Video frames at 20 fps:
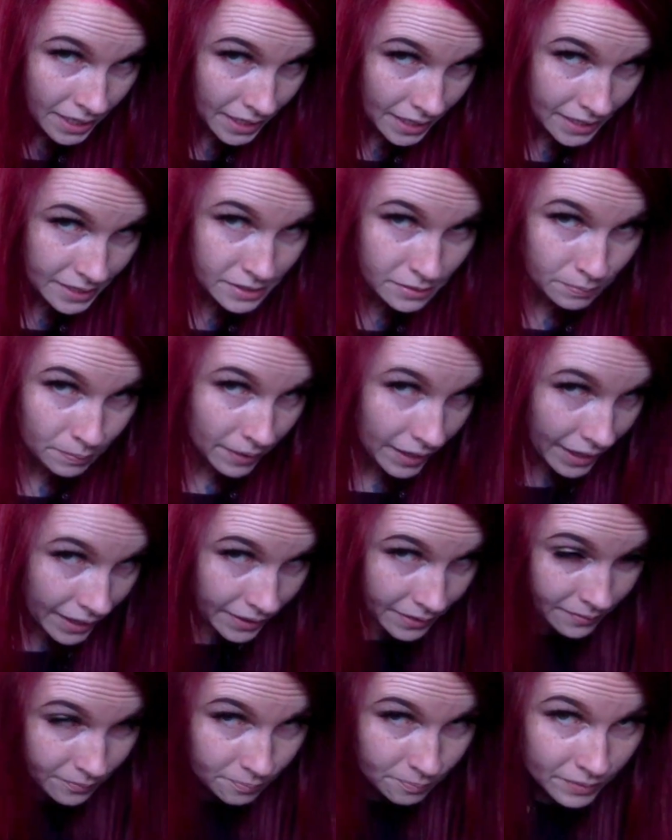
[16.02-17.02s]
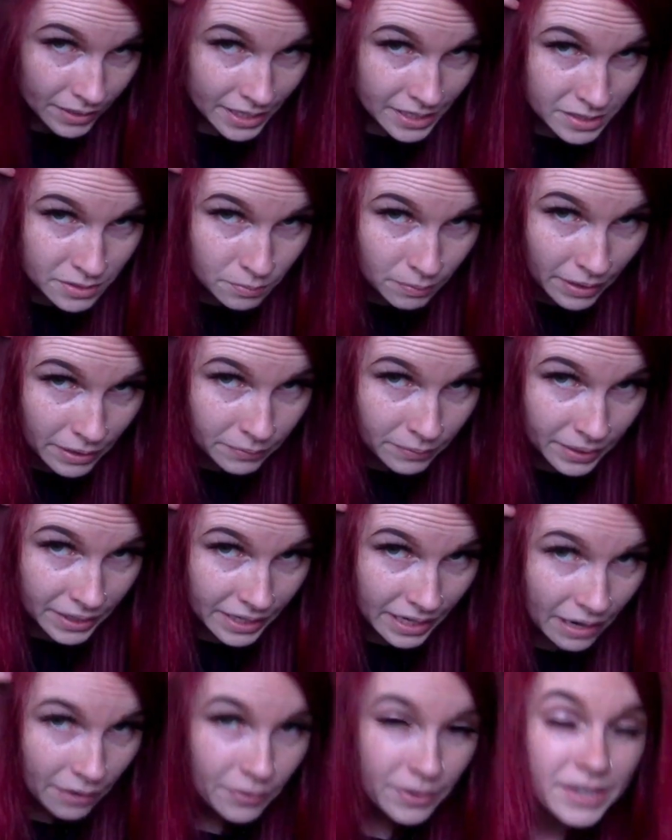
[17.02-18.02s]
It's red. It's red right
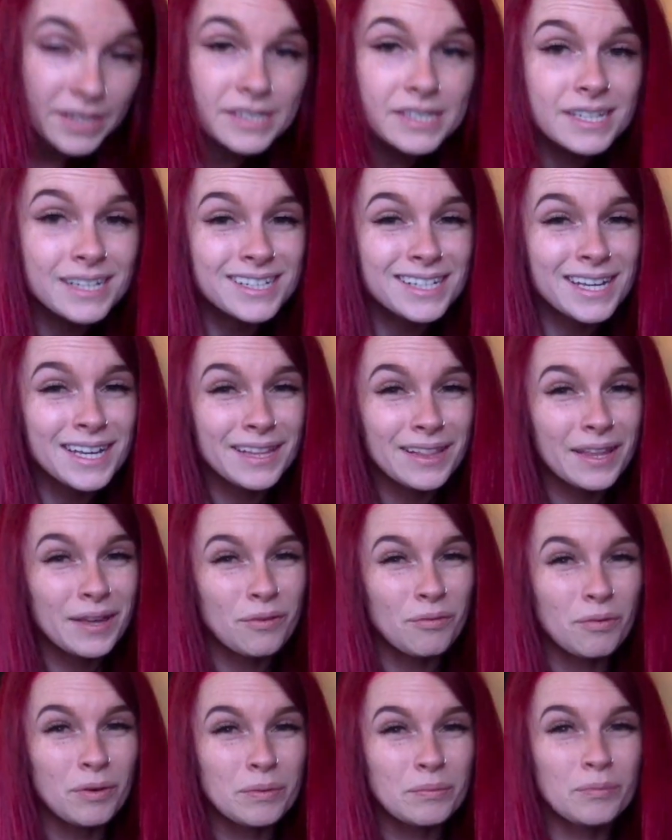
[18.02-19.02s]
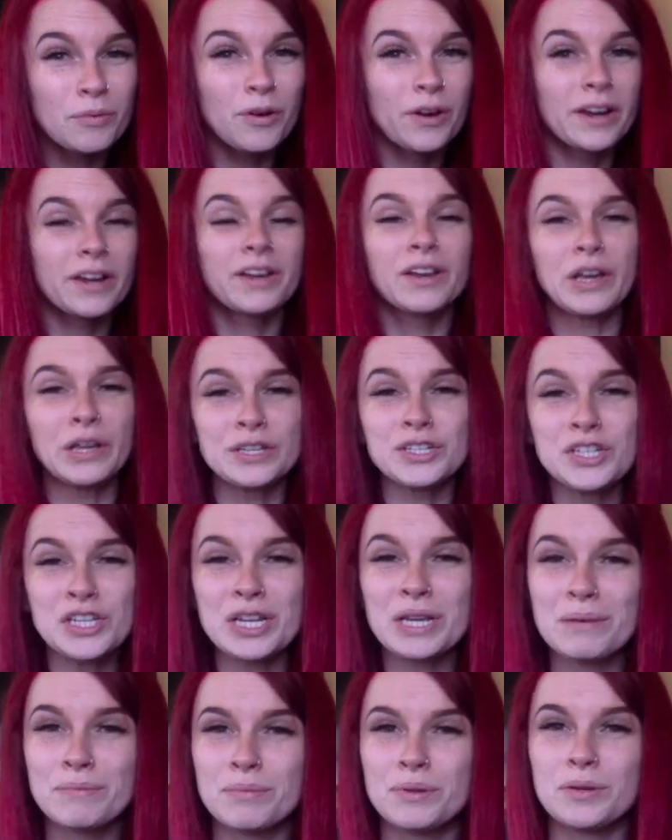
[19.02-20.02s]
now, and it's gonna take like one more good
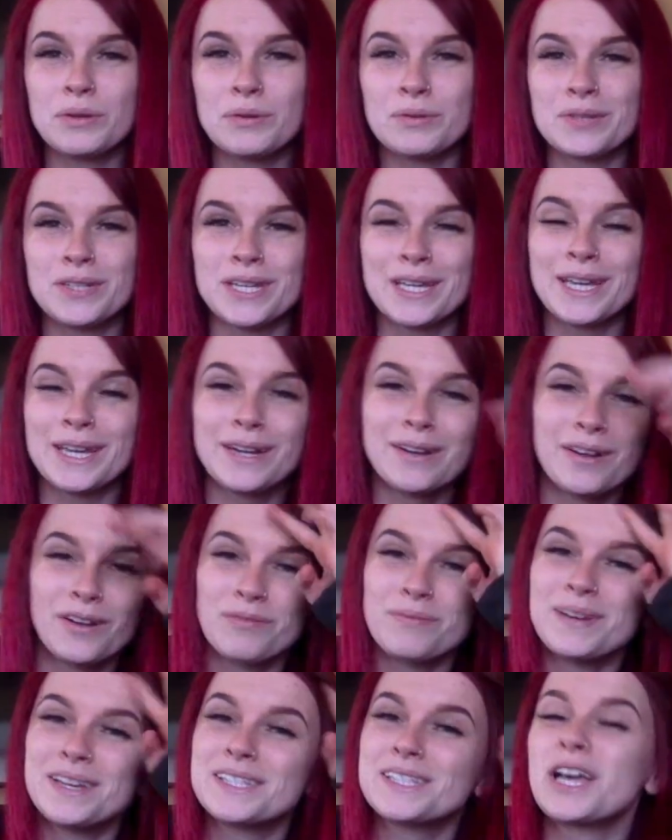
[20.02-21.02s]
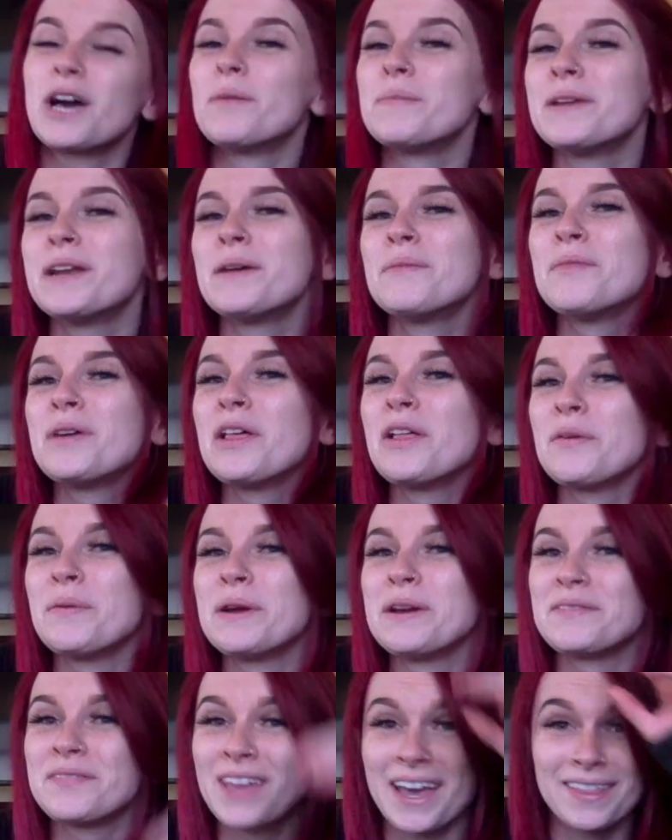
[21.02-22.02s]
shampoo to get it off my scalp, and I'm well
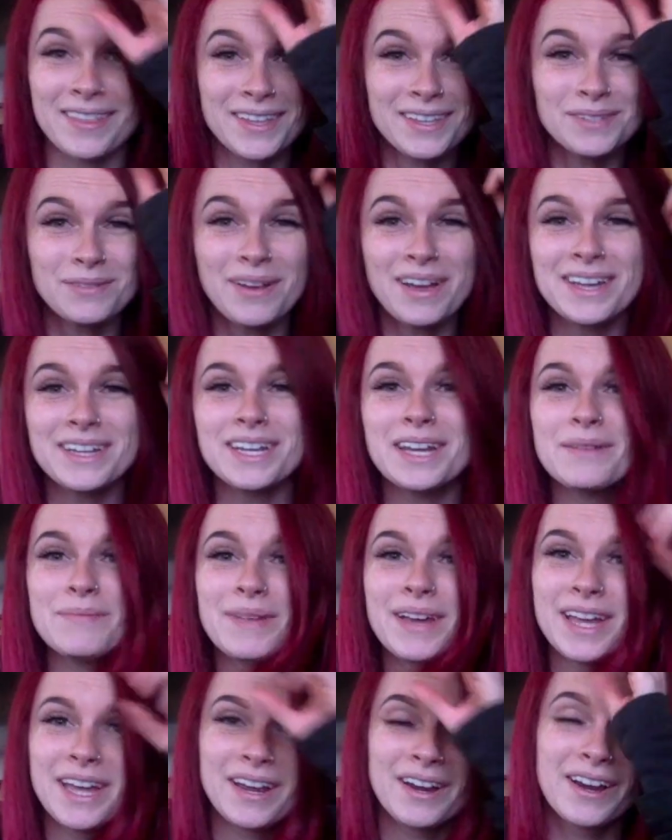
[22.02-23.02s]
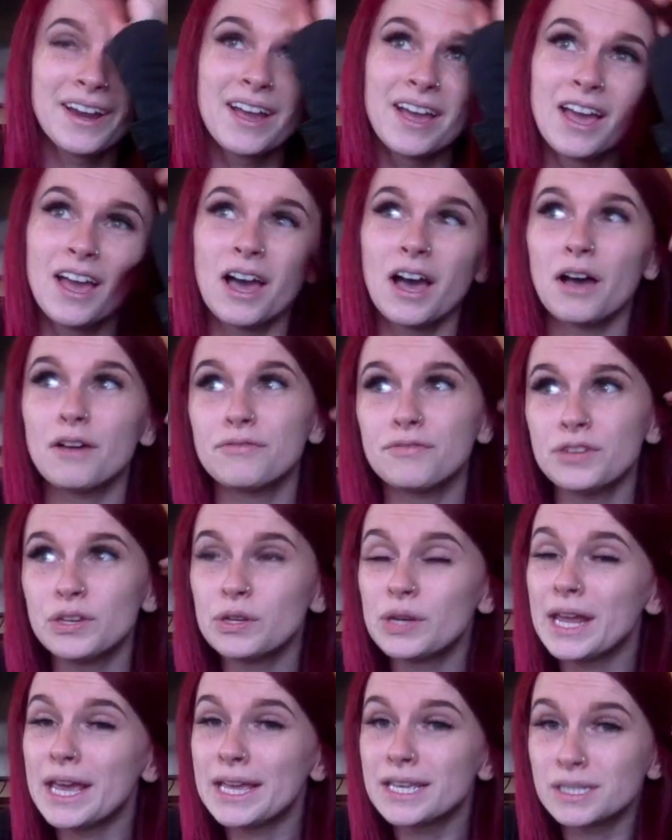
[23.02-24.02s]
aware of that. That's why I dyed my hair a
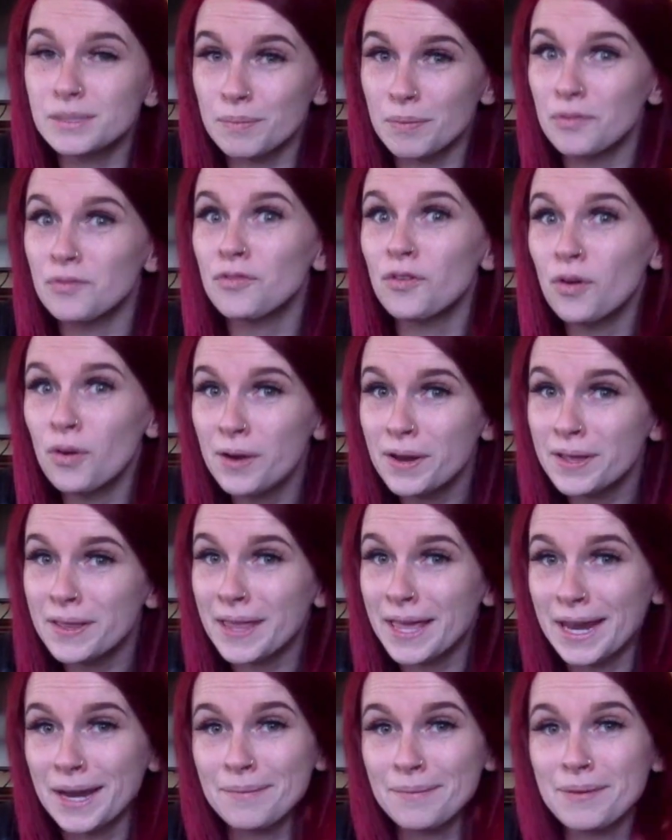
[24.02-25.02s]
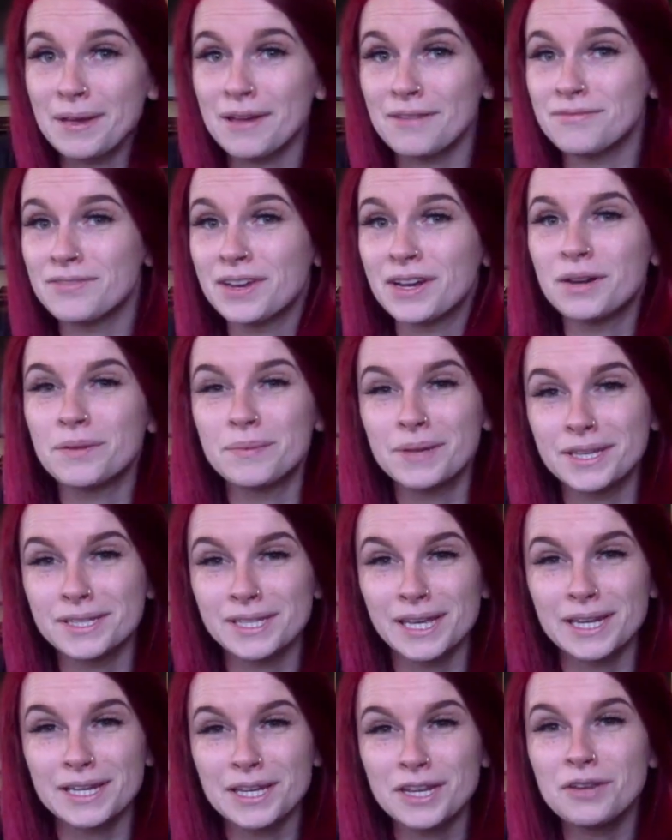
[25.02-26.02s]
few days before Atlanta Pet Fair, because
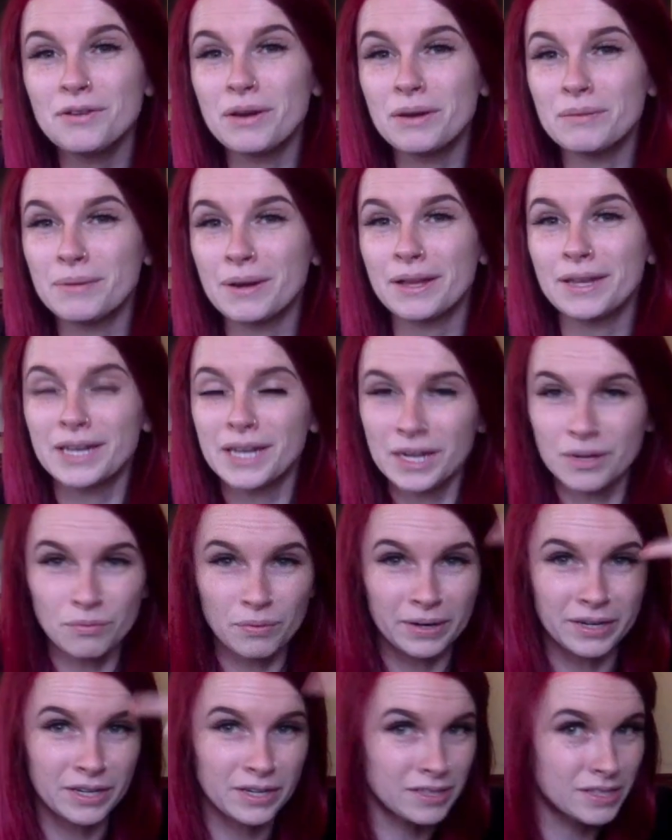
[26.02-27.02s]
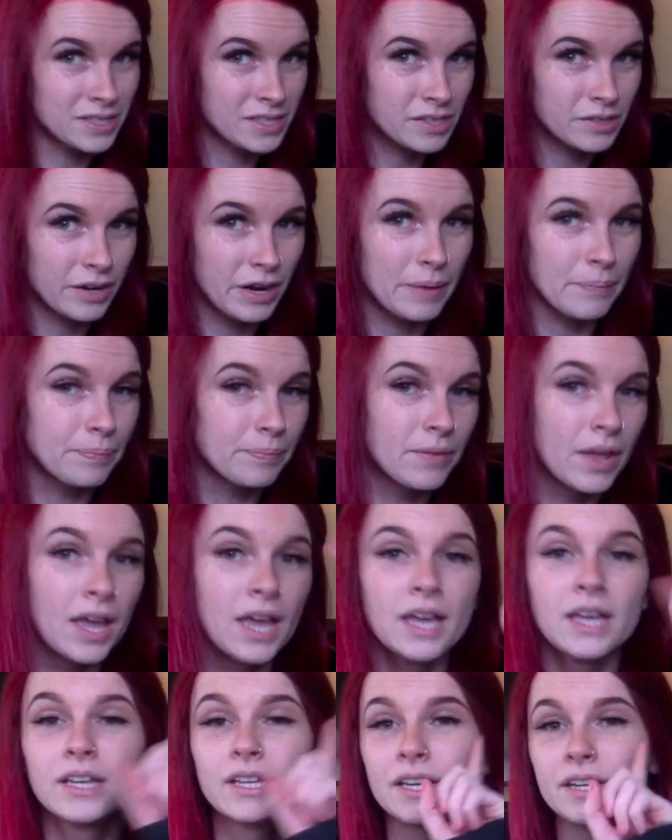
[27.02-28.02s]
I knew I'd probably need one good scrub.
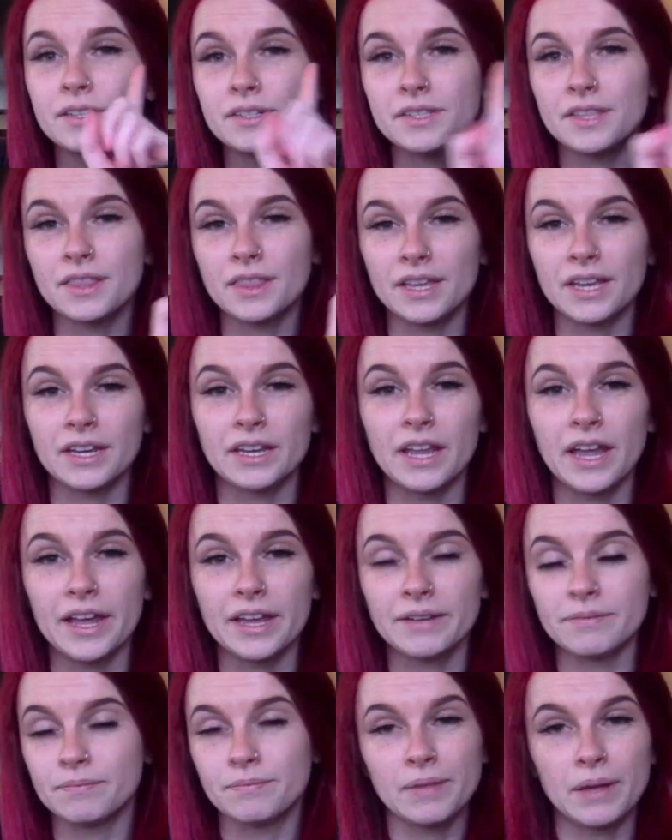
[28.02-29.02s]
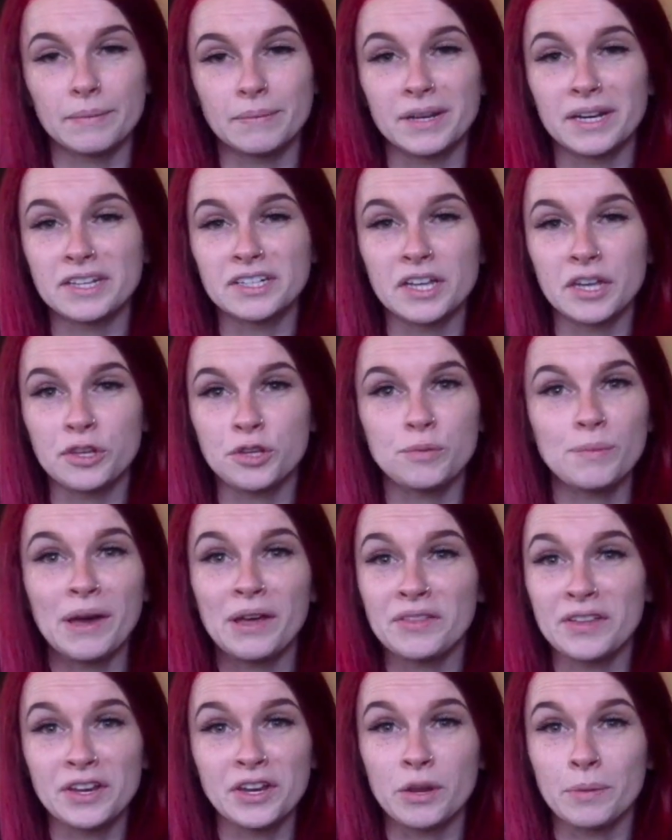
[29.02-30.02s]
Here's the thing that I'm going to tell you about
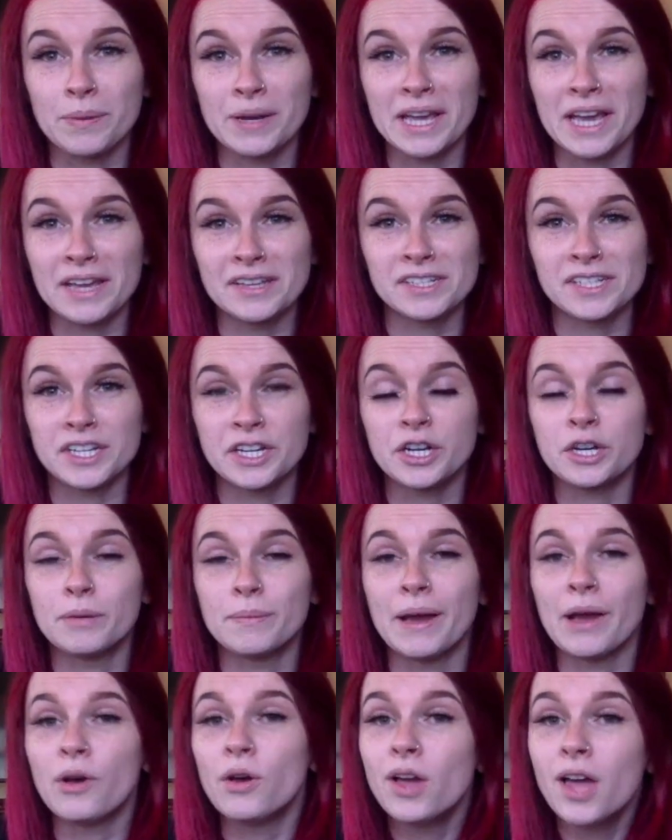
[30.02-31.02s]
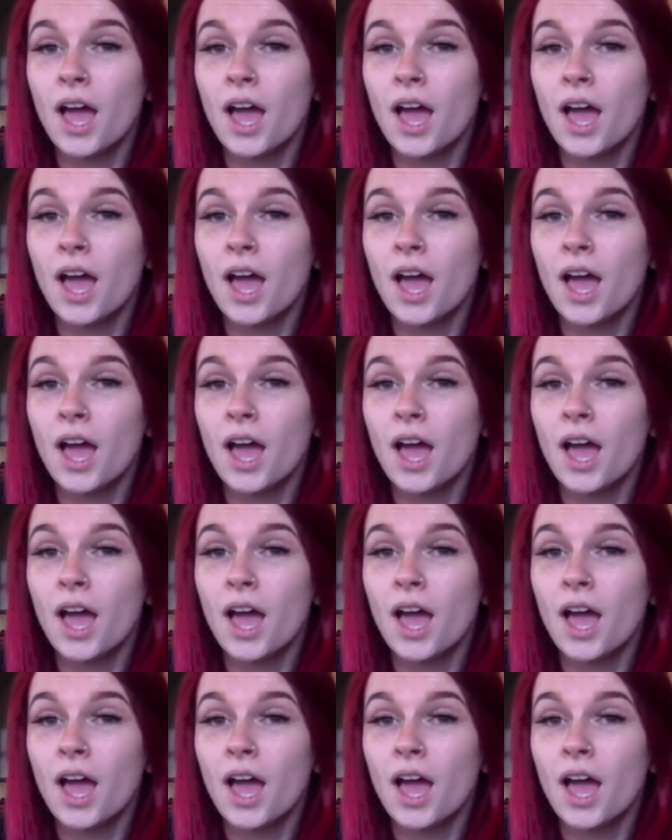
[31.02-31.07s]
that nobody asked to hear about.